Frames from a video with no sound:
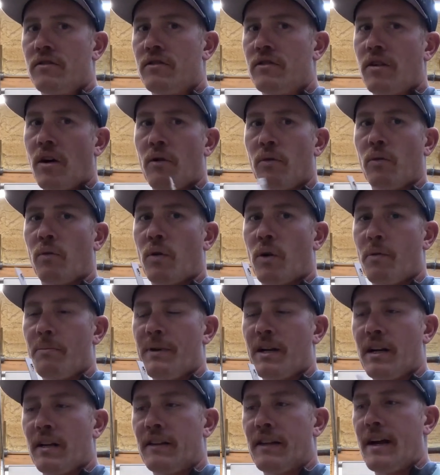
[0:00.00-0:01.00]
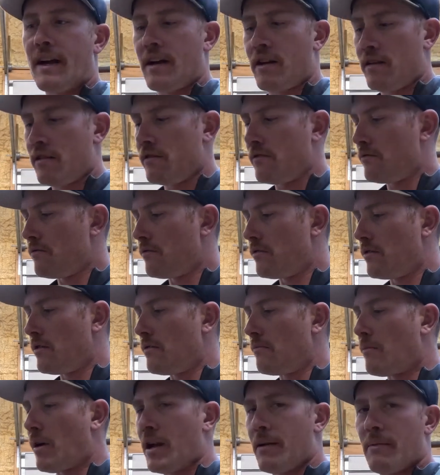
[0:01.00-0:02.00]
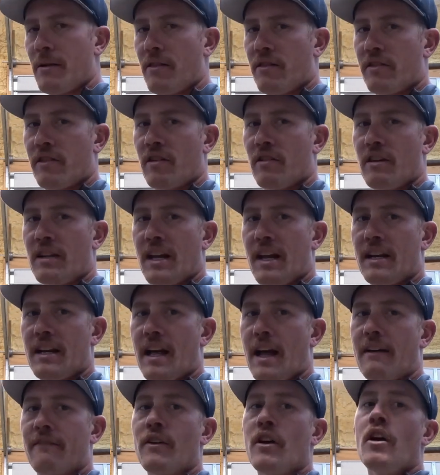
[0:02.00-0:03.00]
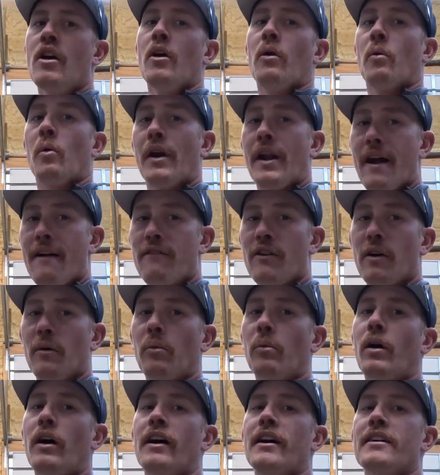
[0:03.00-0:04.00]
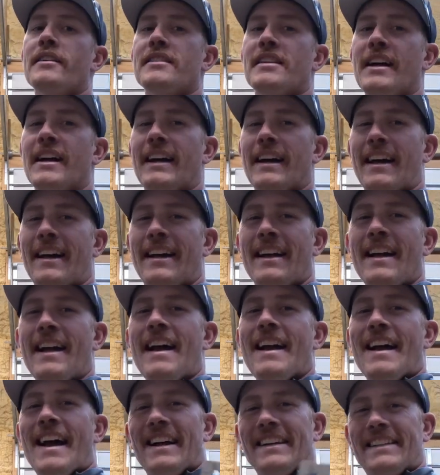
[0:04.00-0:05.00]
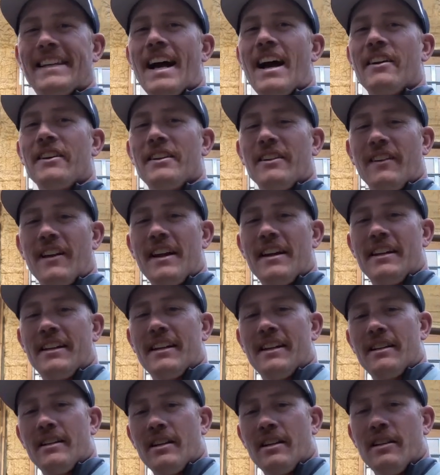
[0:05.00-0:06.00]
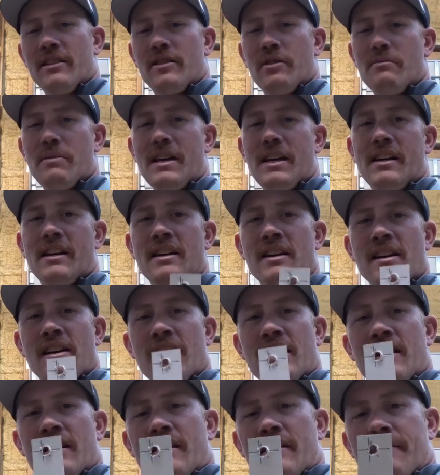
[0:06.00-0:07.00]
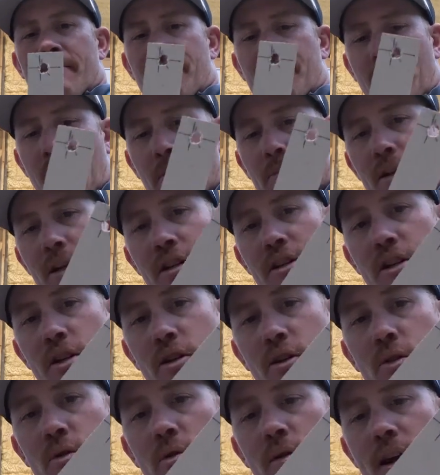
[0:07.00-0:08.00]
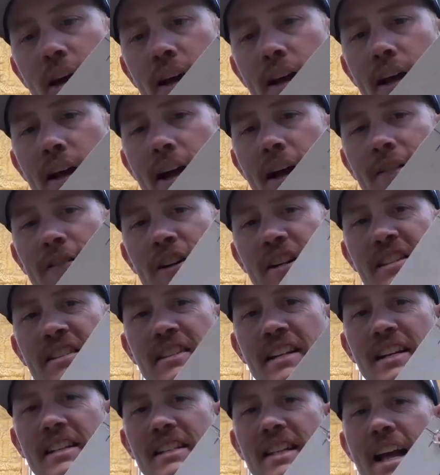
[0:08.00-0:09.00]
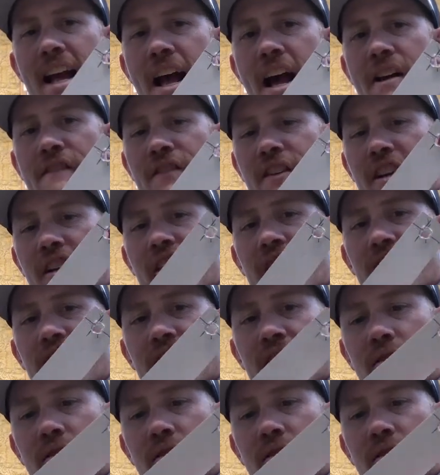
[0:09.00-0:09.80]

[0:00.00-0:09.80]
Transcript: Don't quote me on that. Might have been 38.5. Whatever it was, I calculated it to be, I'm gonna do every 6.5 inches.